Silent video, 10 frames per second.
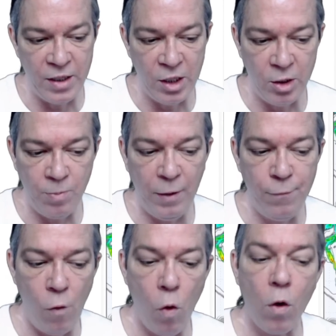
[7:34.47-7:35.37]
This is
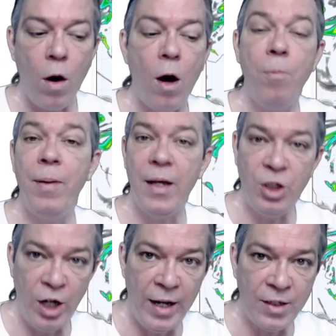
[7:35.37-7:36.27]
before our
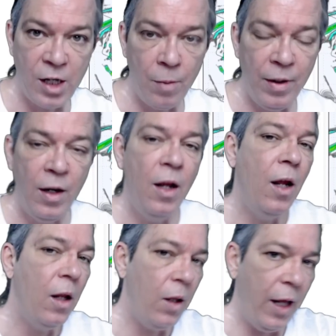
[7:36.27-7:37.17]
big chance coming
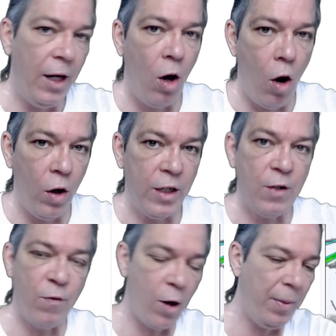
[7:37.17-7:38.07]
late August,
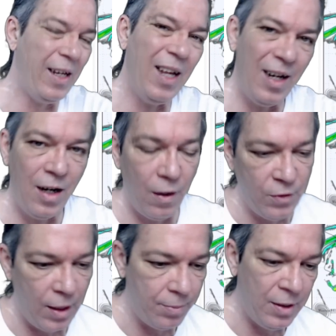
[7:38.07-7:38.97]
the very beginning of
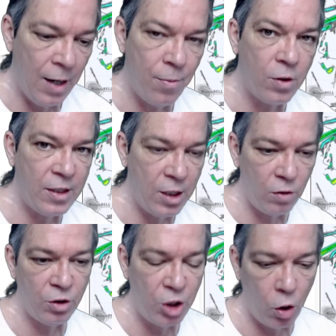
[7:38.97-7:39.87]
September,
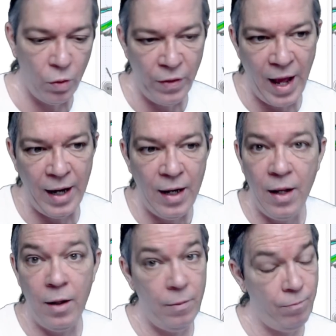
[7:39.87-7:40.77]
still showing that.
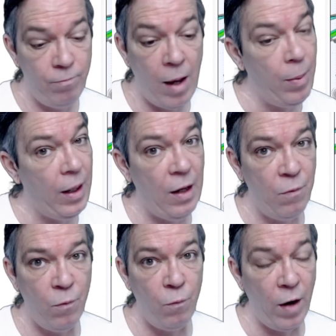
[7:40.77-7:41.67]
Maybe
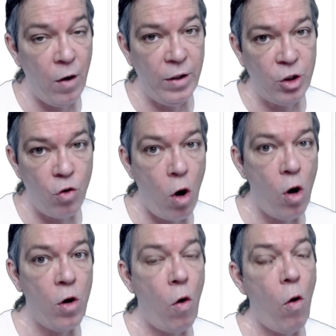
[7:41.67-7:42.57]
even very
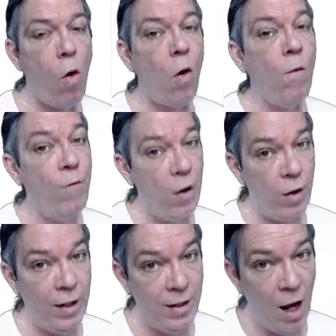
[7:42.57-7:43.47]
strong or
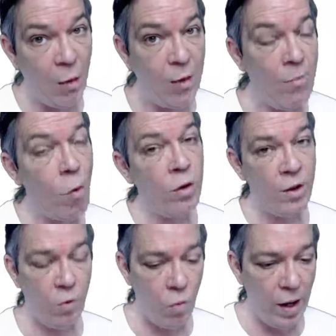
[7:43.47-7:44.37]
very nothing more
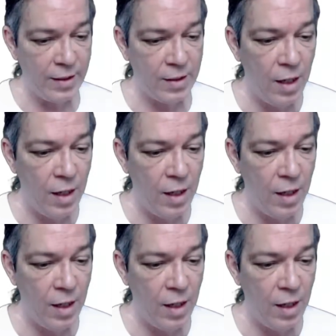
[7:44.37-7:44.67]
to the west.